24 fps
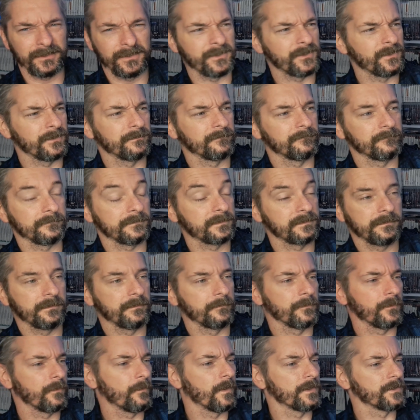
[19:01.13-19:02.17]
edition. I'm
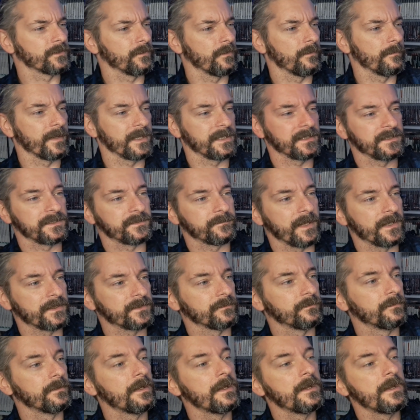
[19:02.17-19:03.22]
not quite sure what makes it
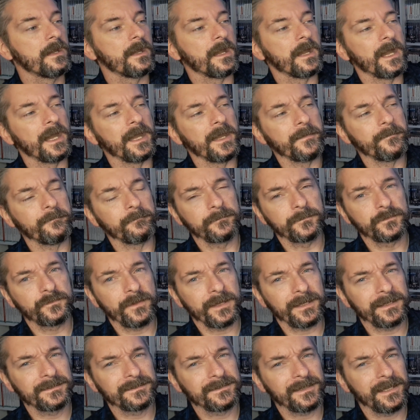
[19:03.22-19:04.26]
special.
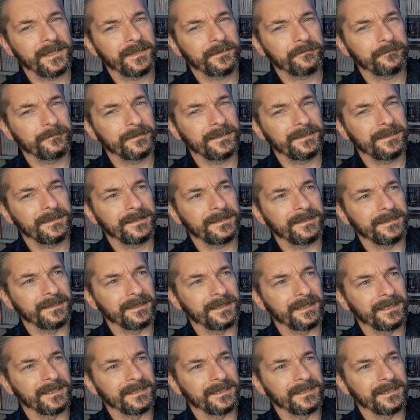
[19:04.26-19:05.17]
Dragon's Lair 3D.